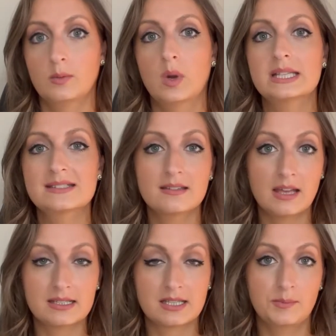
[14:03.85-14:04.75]
When's the
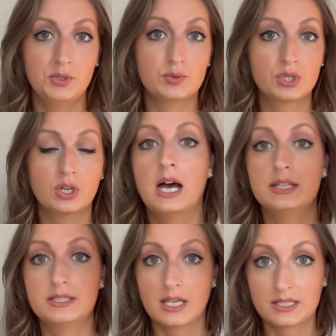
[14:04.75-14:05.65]
last time you took a
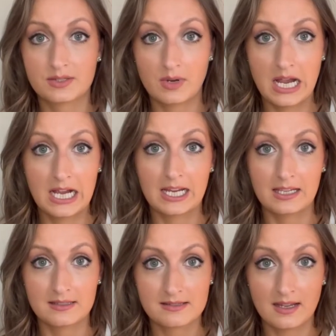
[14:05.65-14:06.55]
dust rag
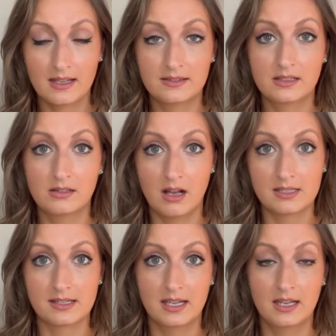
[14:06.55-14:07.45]
inside the
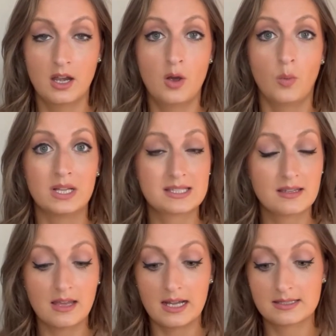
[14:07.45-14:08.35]
closet? When's the
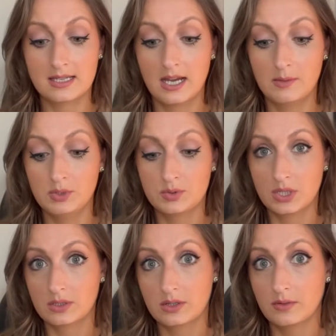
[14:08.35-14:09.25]
last time you
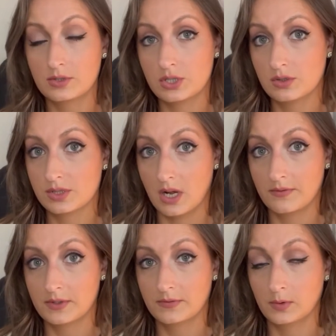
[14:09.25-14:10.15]
took the shoes
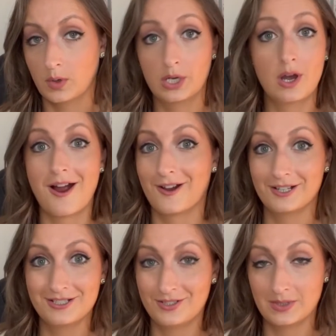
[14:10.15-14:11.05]
off the floor? You're
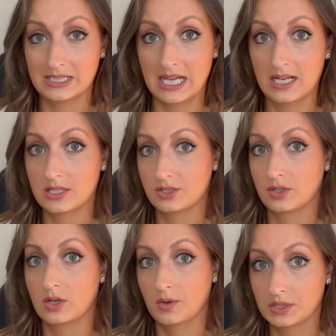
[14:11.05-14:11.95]
already doing that because
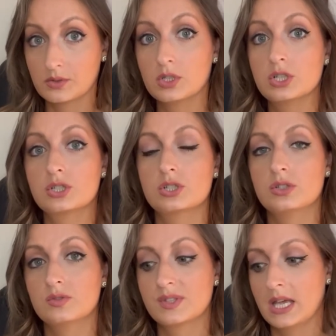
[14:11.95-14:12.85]
you're going through your
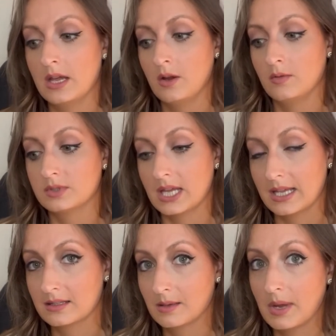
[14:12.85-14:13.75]
shoes.
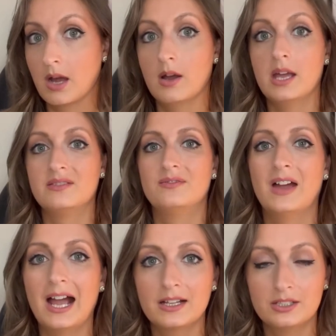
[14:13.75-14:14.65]
Take them out and
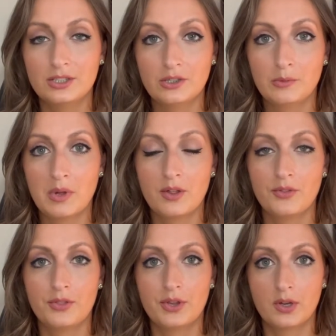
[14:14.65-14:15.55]
vacuum
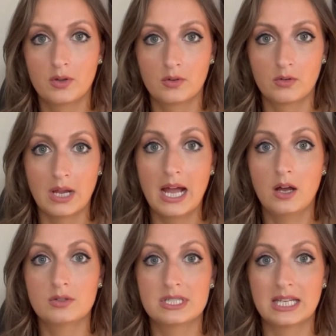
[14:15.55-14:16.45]
the
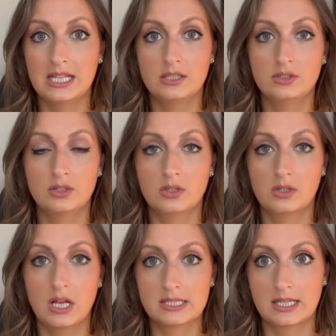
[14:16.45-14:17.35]
ground in your
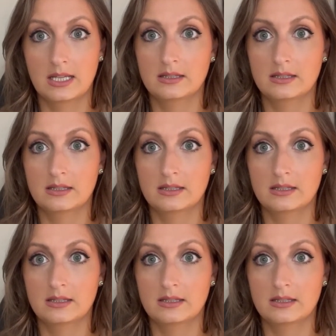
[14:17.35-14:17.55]
closet.